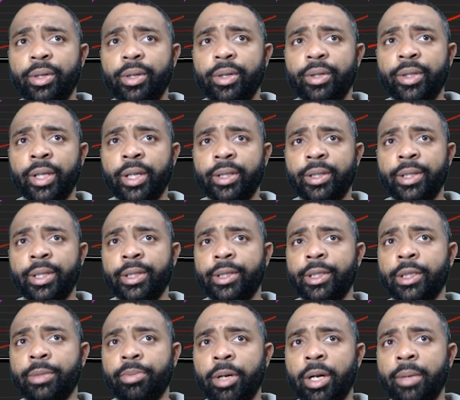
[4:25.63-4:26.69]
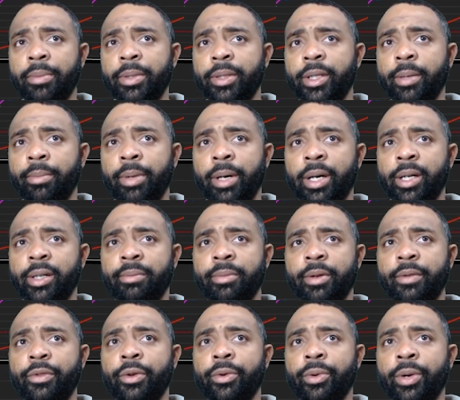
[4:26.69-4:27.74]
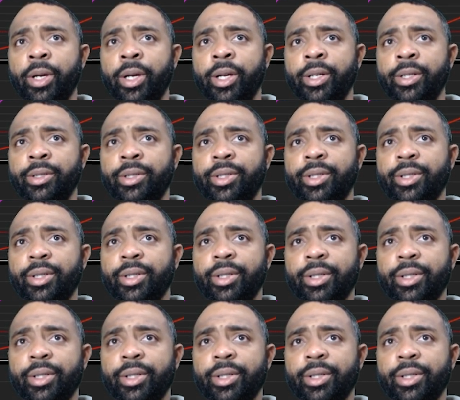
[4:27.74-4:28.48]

that this is probably the bottom of the range.